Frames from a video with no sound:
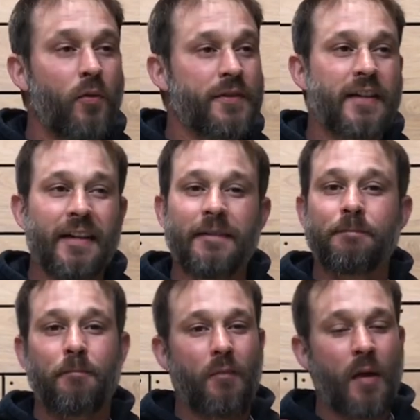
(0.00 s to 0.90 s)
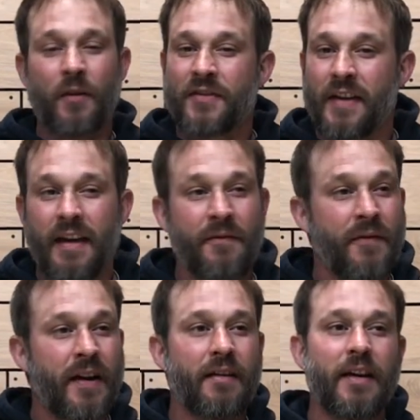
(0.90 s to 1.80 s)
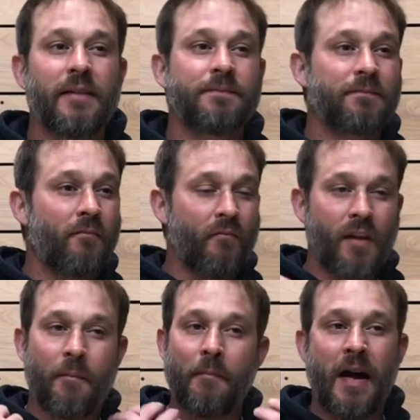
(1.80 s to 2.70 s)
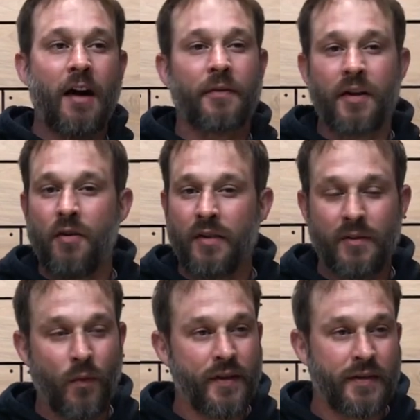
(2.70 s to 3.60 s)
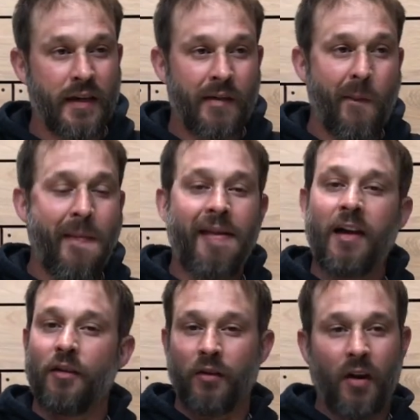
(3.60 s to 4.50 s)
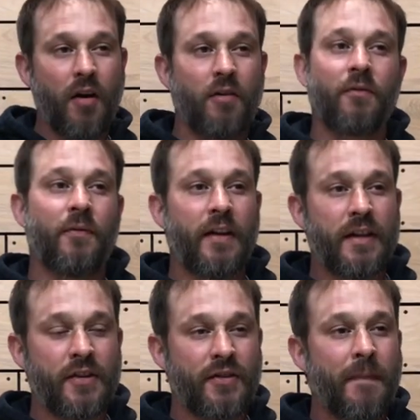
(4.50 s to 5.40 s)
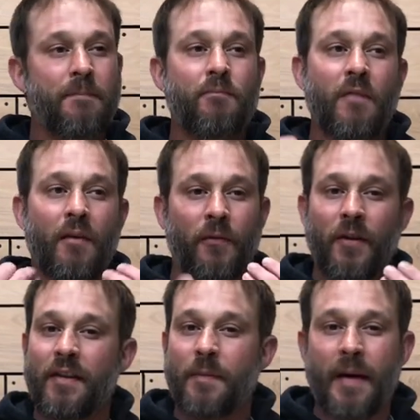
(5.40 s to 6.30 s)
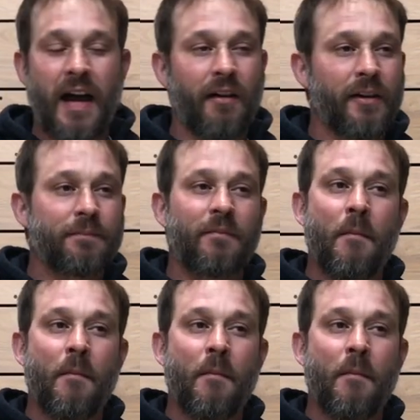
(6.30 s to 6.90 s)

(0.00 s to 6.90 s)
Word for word: Once again, I want to say very mouth-coating whiskey, long finish, front of the palate,